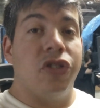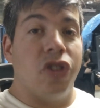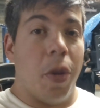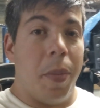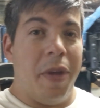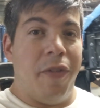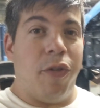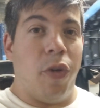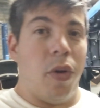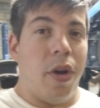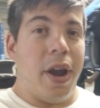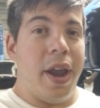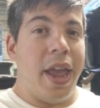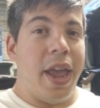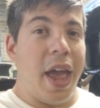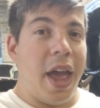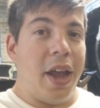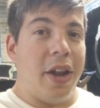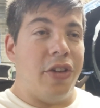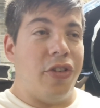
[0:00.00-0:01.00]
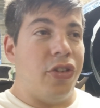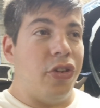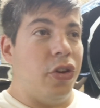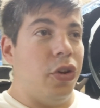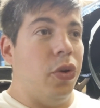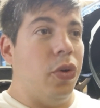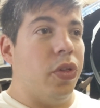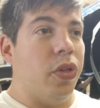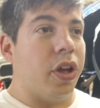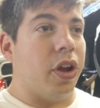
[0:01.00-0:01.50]
So before I get
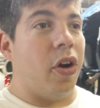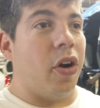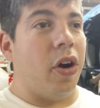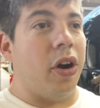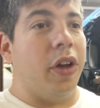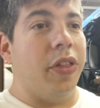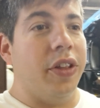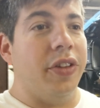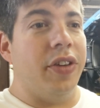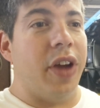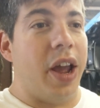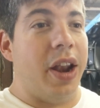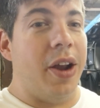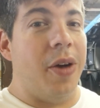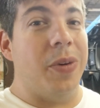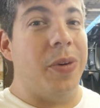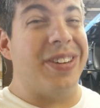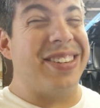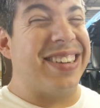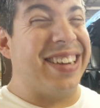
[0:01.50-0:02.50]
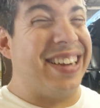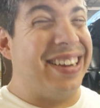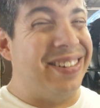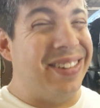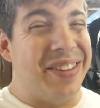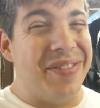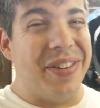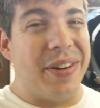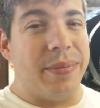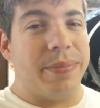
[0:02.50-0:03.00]
to the car on the dyno, which I
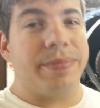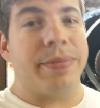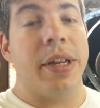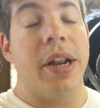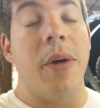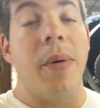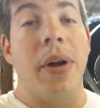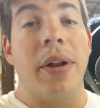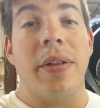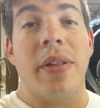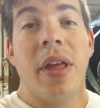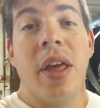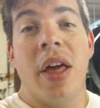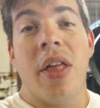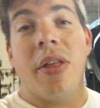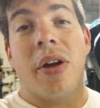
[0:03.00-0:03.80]
don't even, you know what?